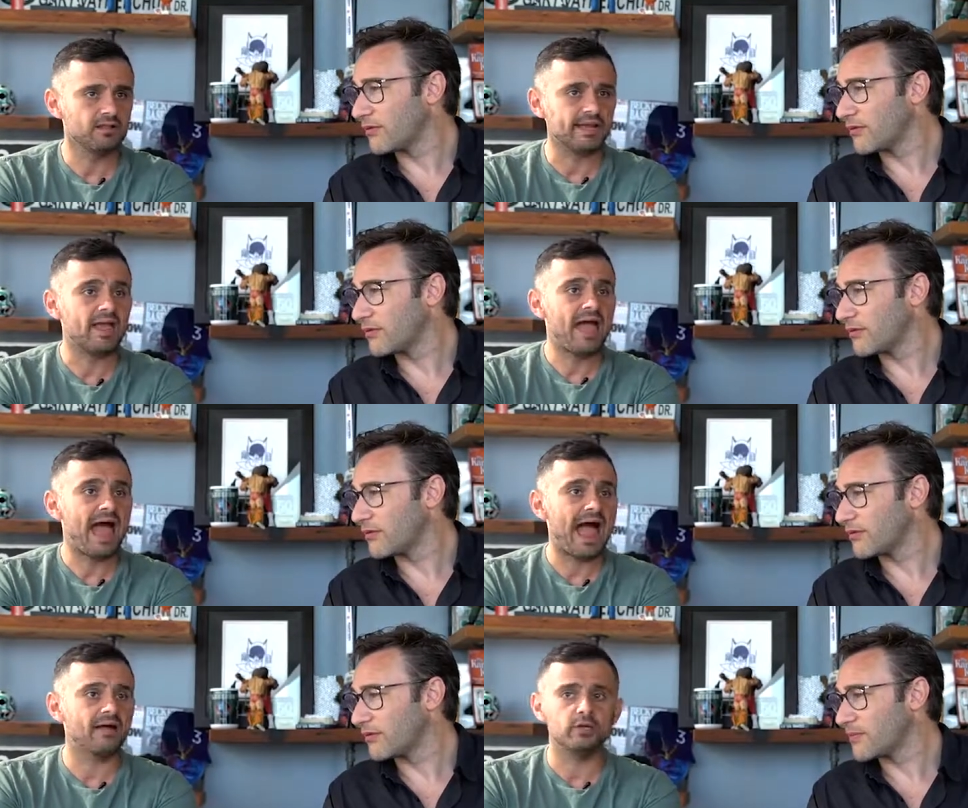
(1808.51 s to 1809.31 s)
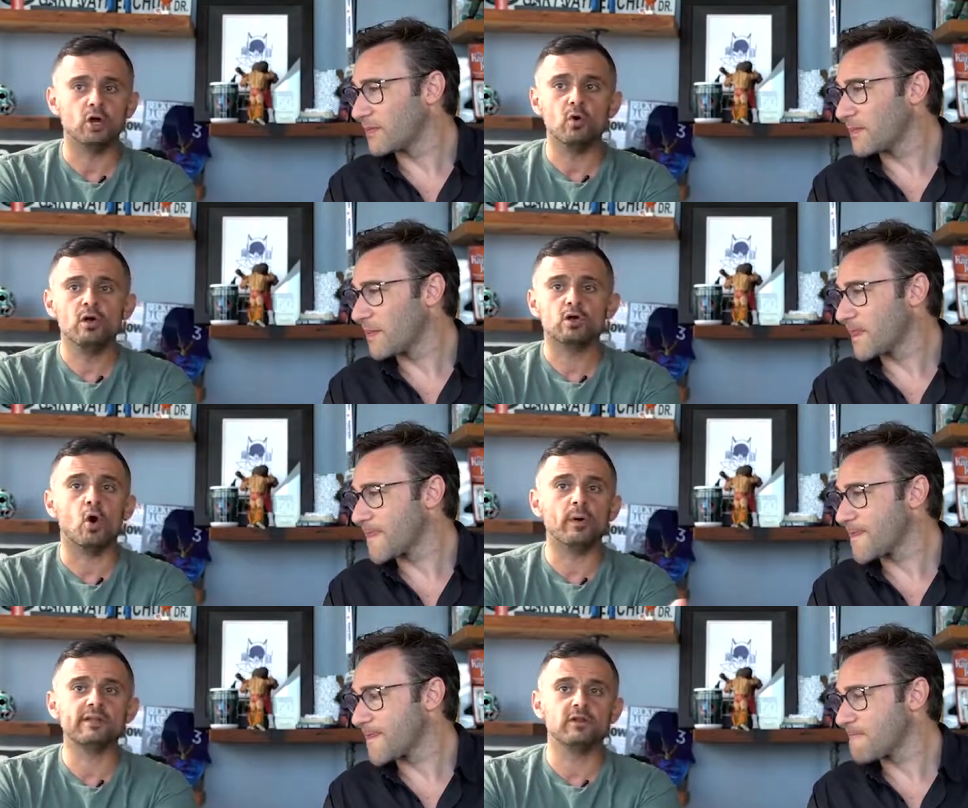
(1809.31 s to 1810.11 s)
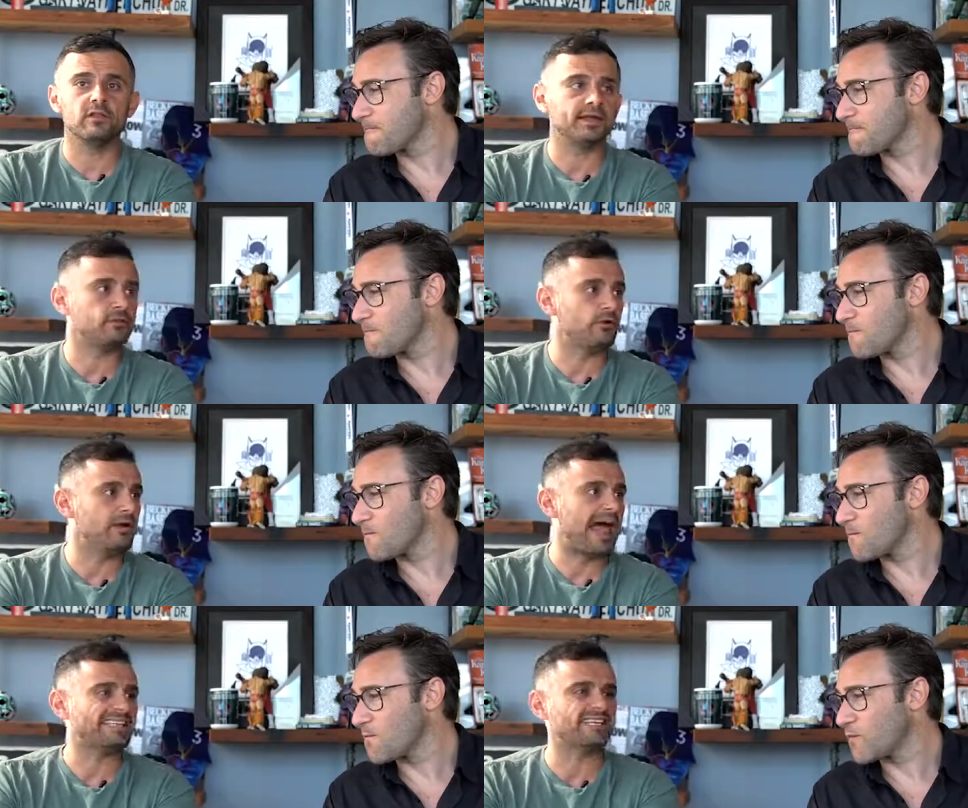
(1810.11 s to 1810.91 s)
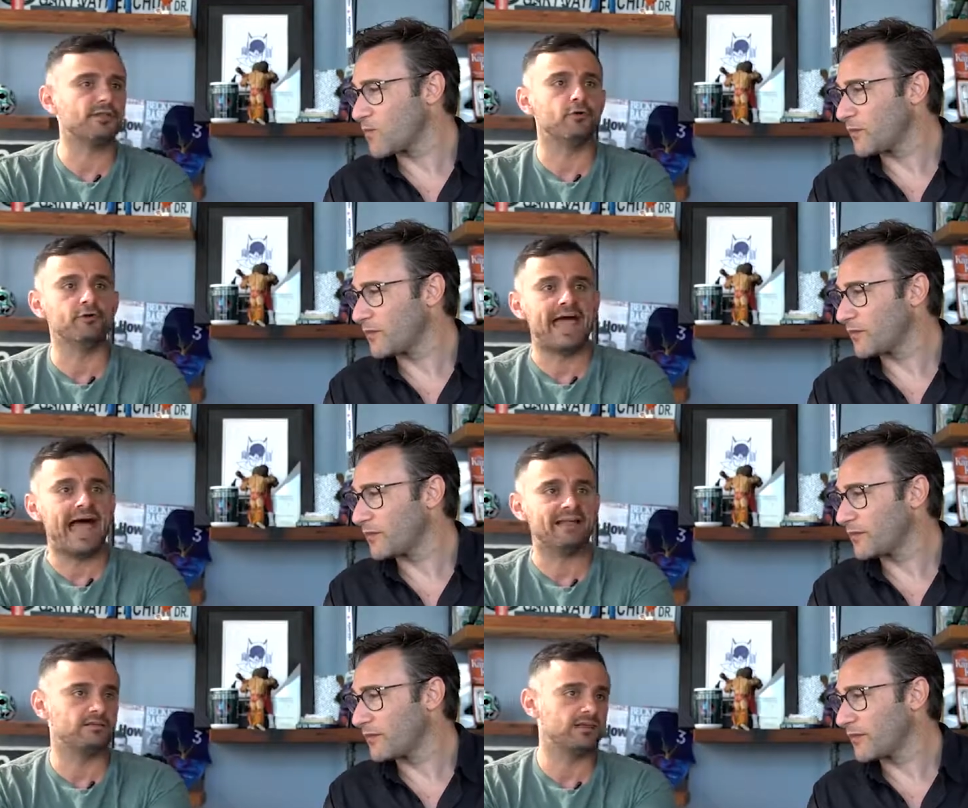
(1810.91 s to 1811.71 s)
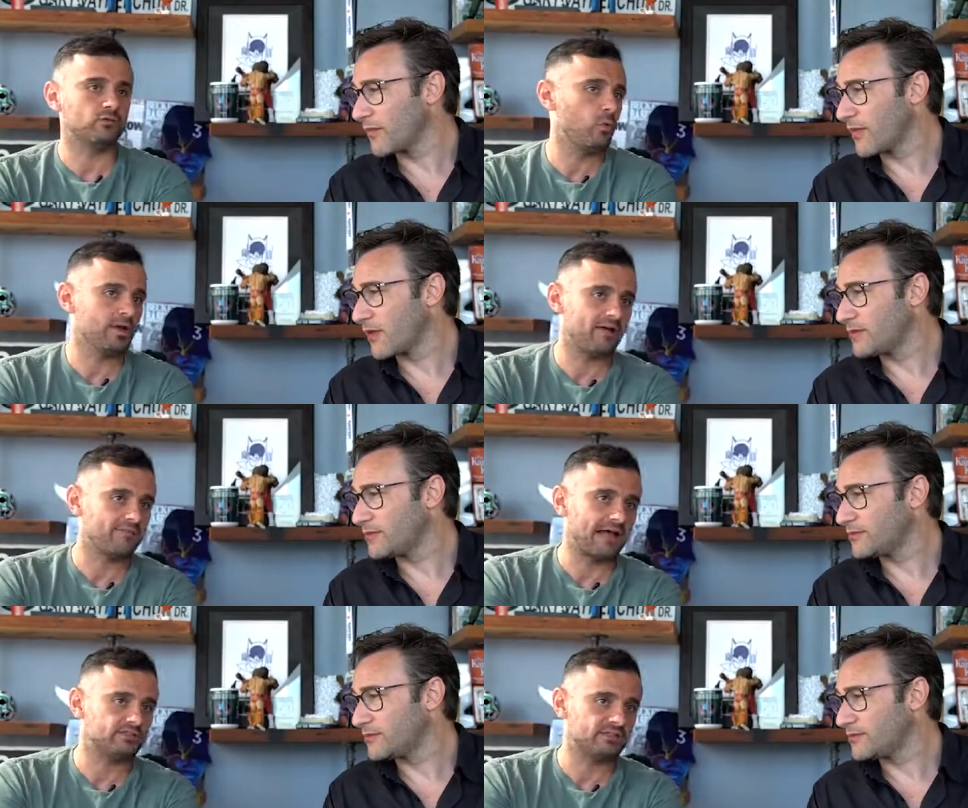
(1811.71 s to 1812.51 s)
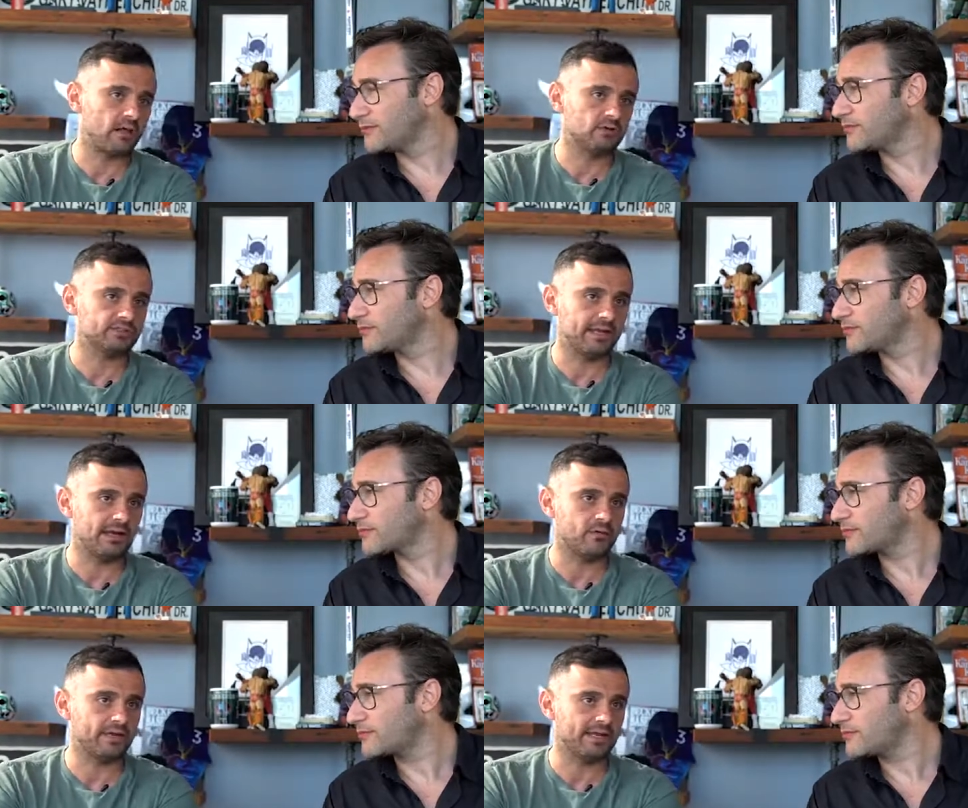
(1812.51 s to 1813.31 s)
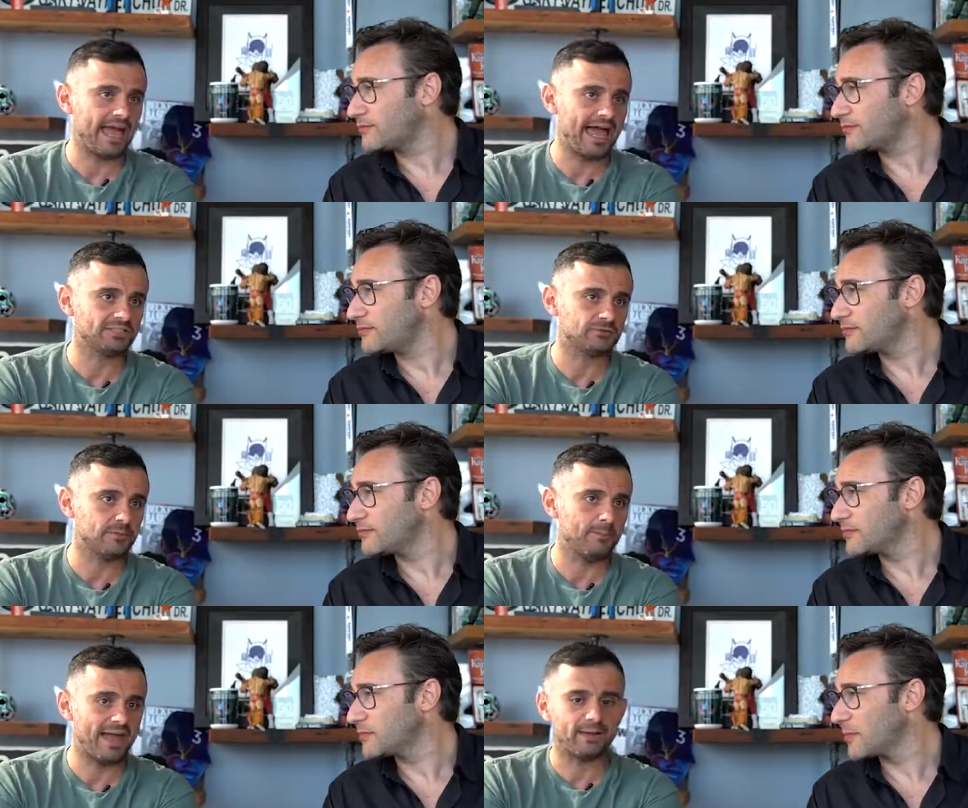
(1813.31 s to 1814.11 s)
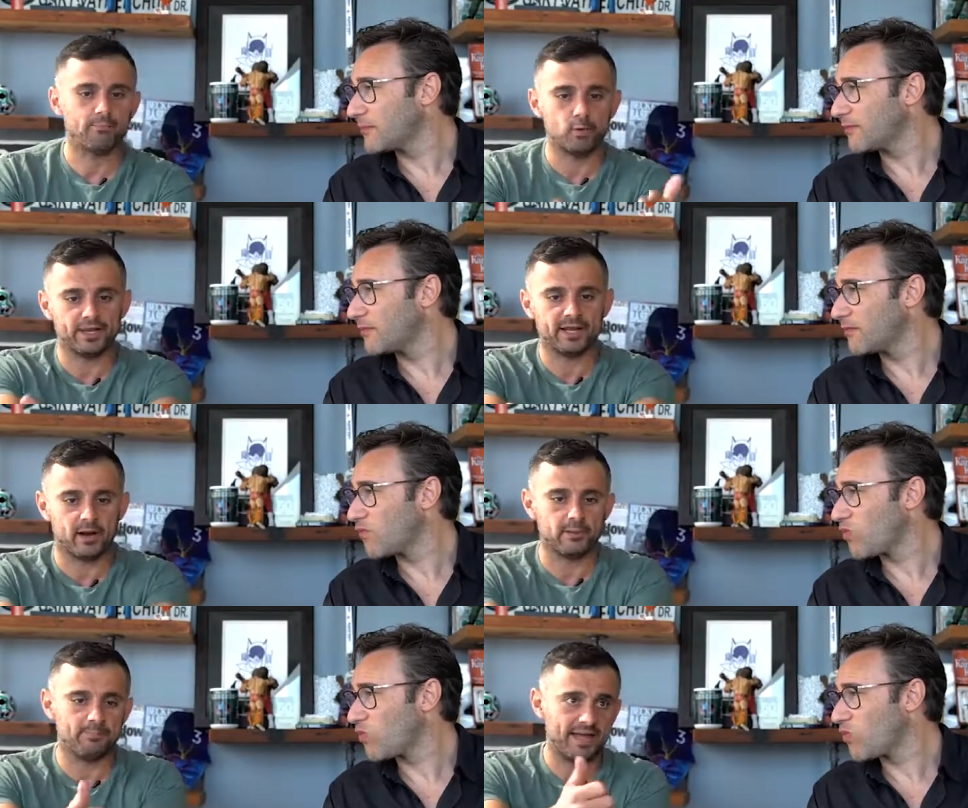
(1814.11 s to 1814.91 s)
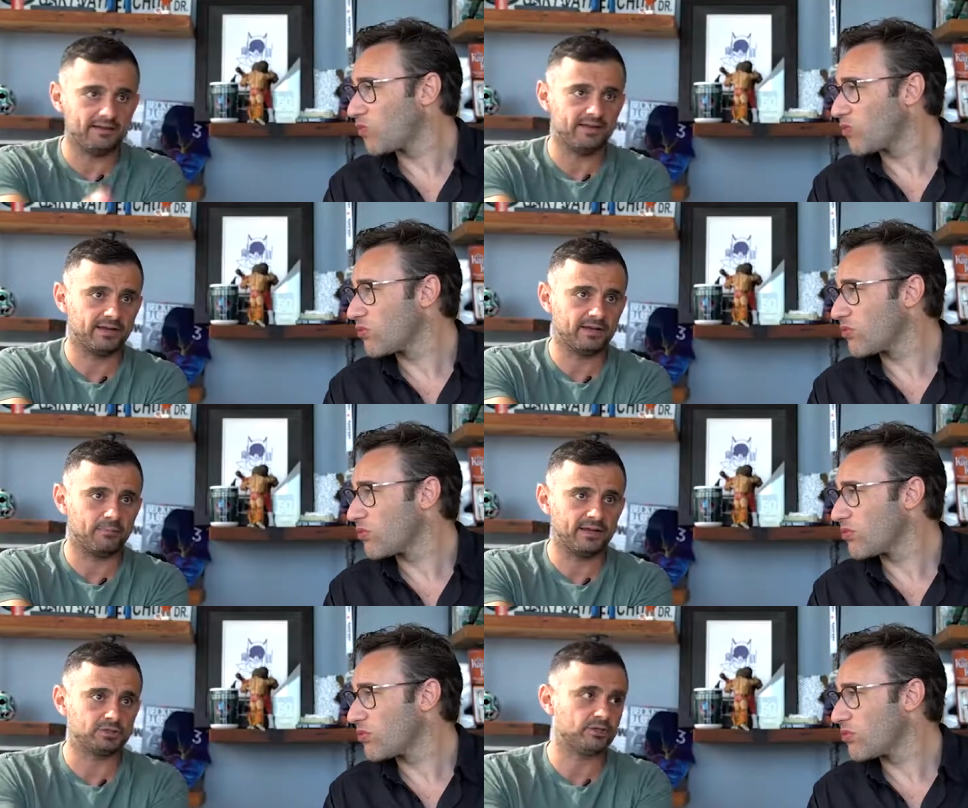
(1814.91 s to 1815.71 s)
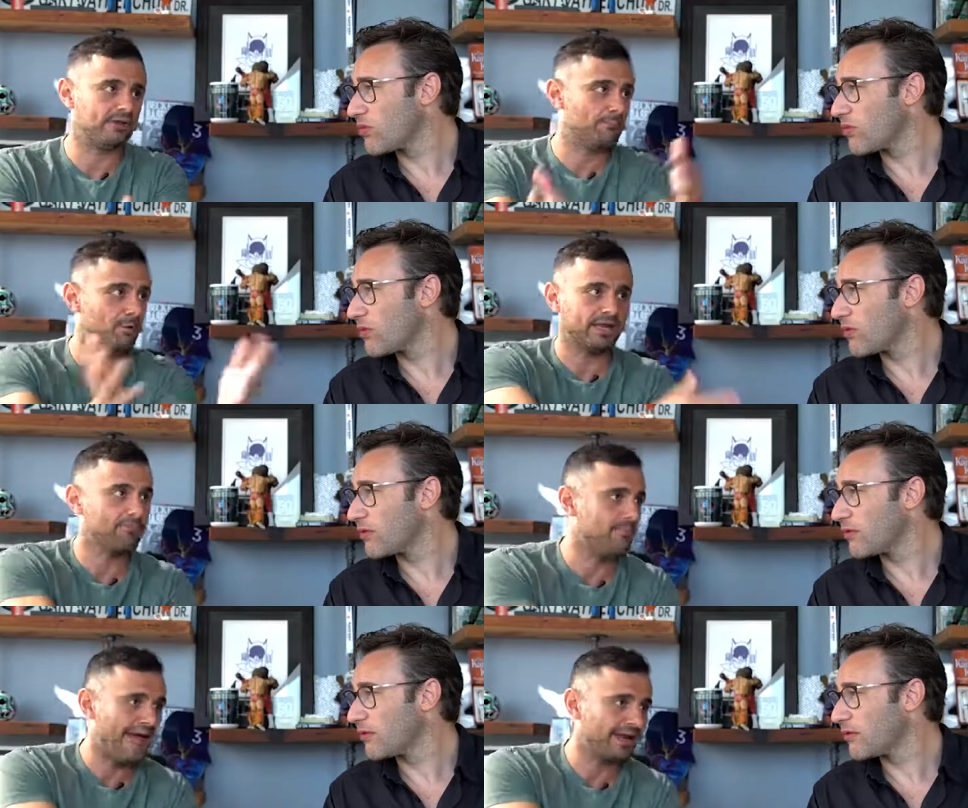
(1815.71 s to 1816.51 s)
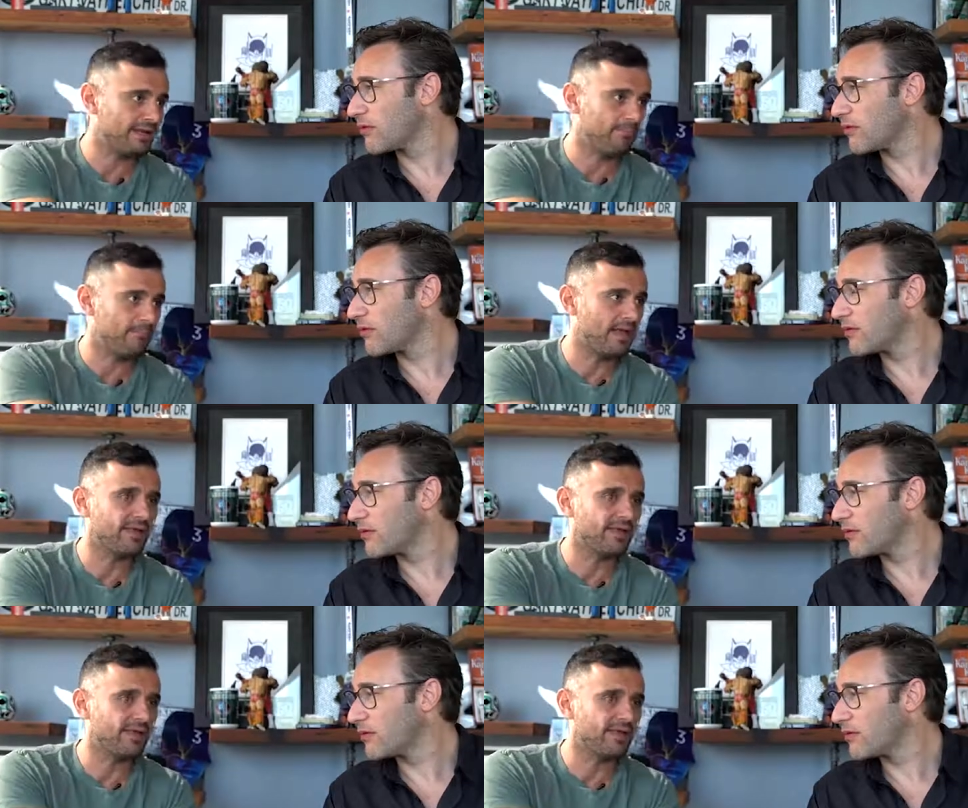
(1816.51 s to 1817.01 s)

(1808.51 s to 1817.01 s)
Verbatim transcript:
Speaker 1: like you know, going to like they're asking their dad to take twenty-five thousand dollars out in cash from from the bank, putting it on a bed, taking a picture, then putting it back in the bed.